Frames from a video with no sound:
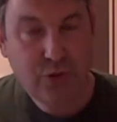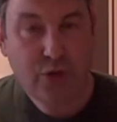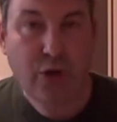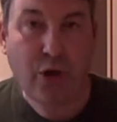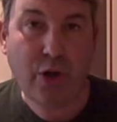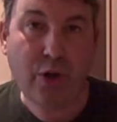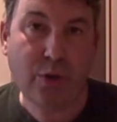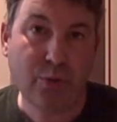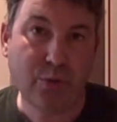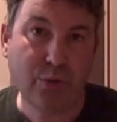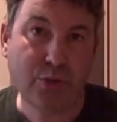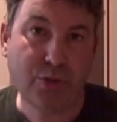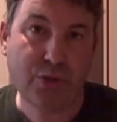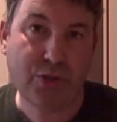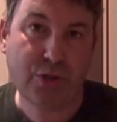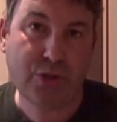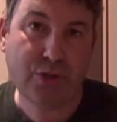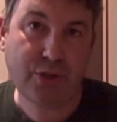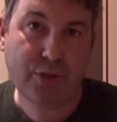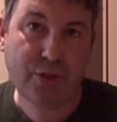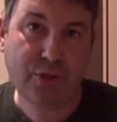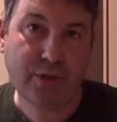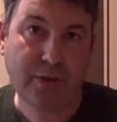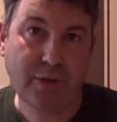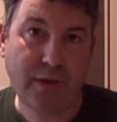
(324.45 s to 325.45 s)

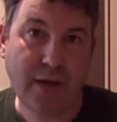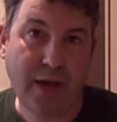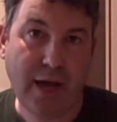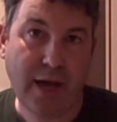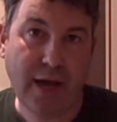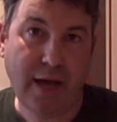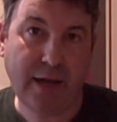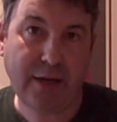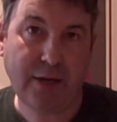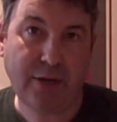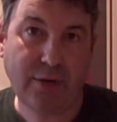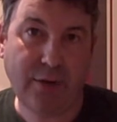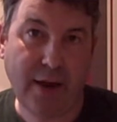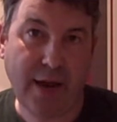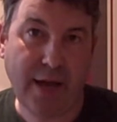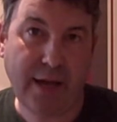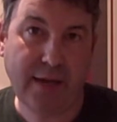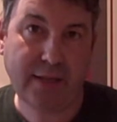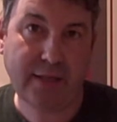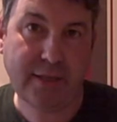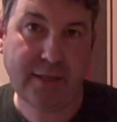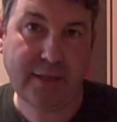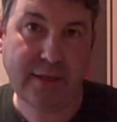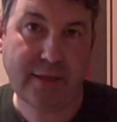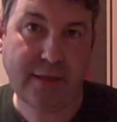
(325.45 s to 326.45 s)
notes are
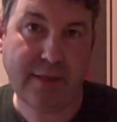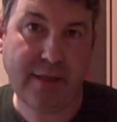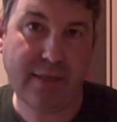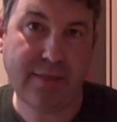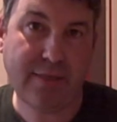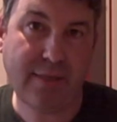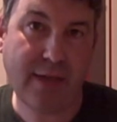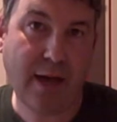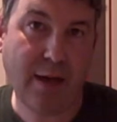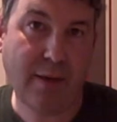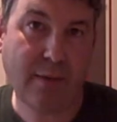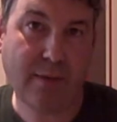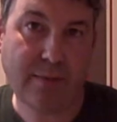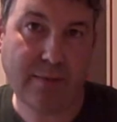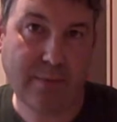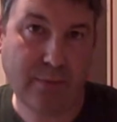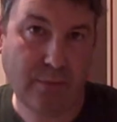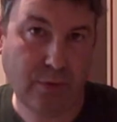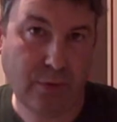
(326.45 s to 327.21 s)
correct, then that